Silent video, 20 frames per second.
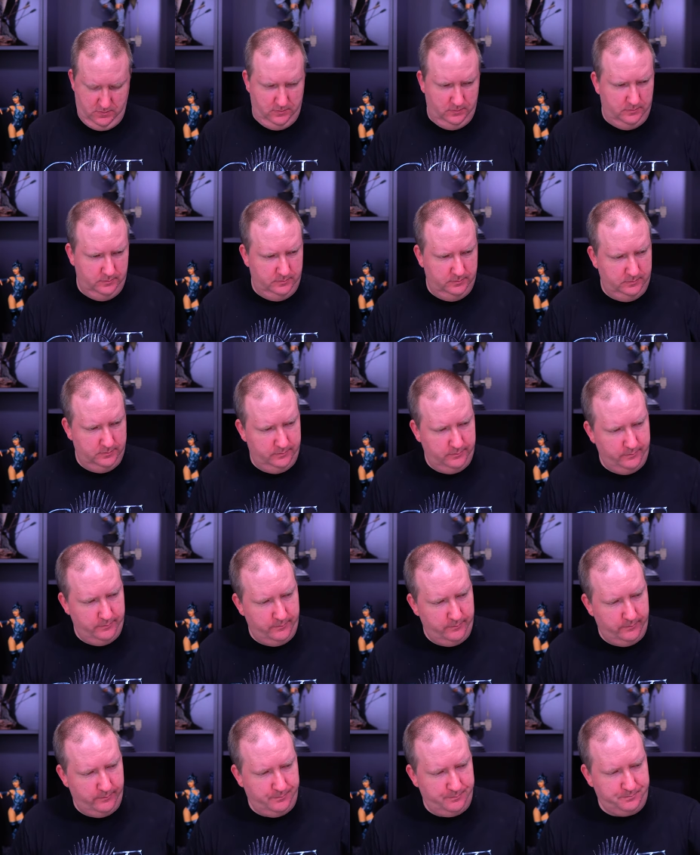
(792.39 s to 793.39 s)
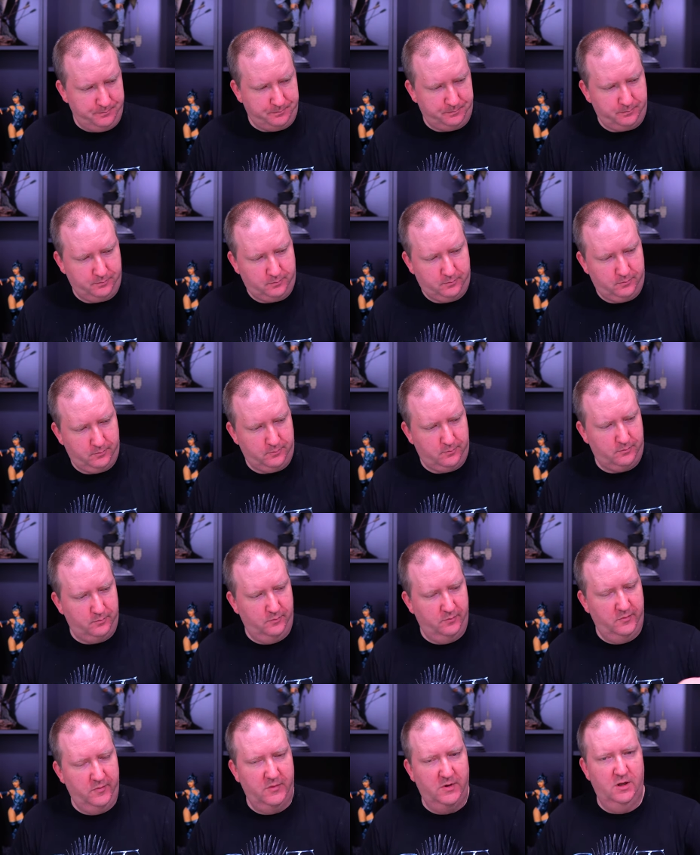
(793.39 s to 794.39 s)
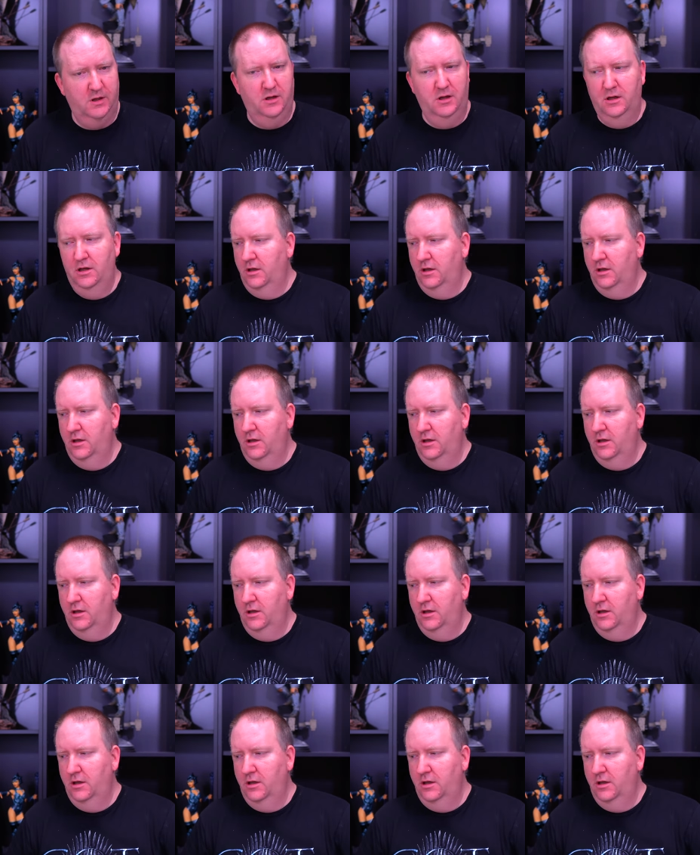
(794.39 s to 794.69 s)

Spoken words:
(no one is talking)